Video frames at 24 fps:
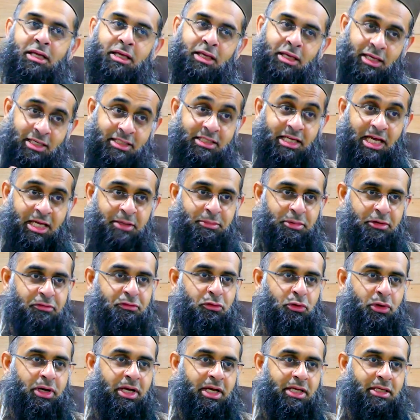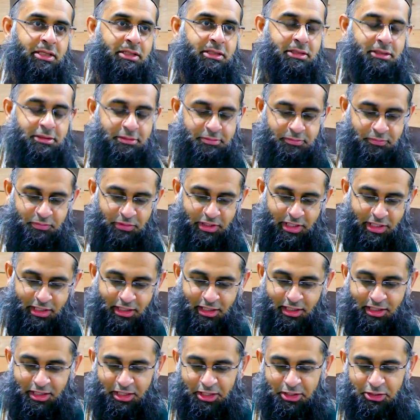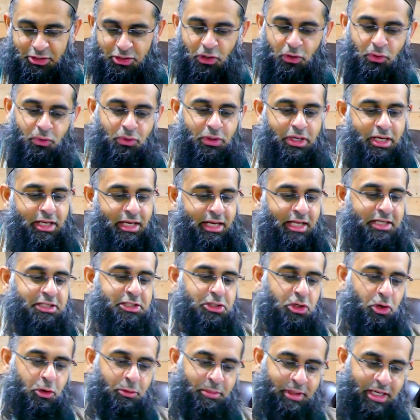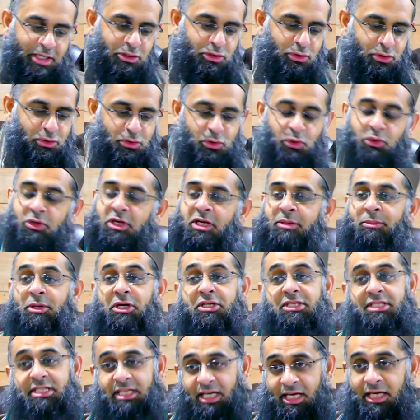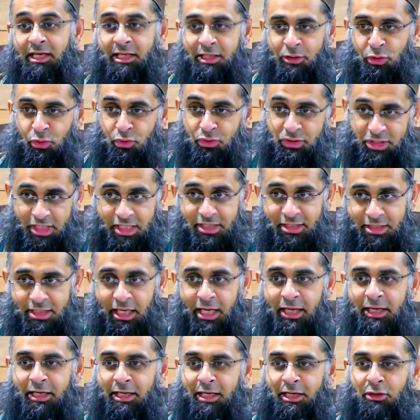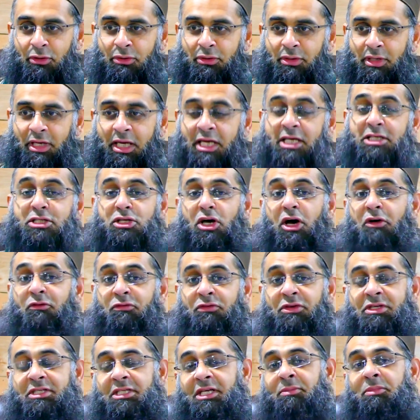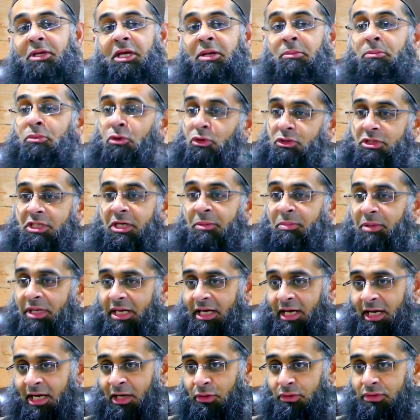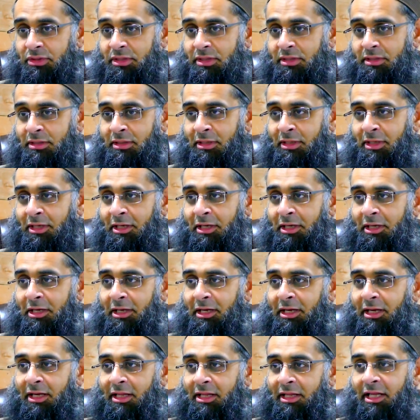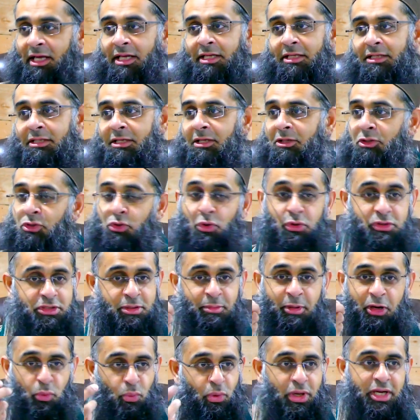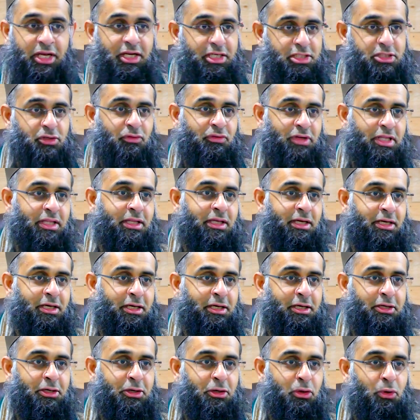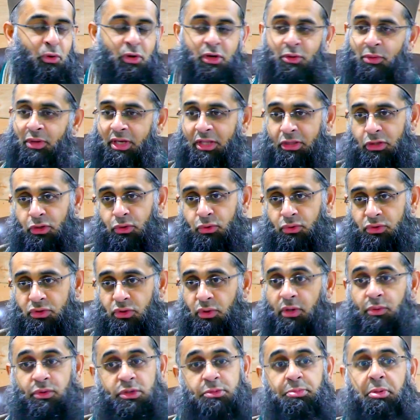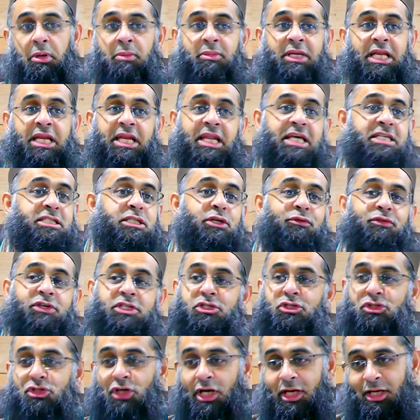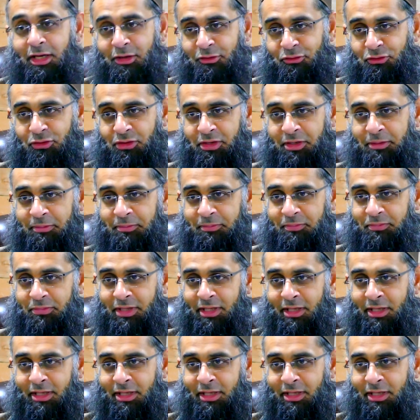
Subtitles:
He died beforehand. So let's go back to talking about Sa'id, who is his son now. He's obviously being brought up in a house that talks about oneness of Allah all the way through. So it was probably less of a struggle for him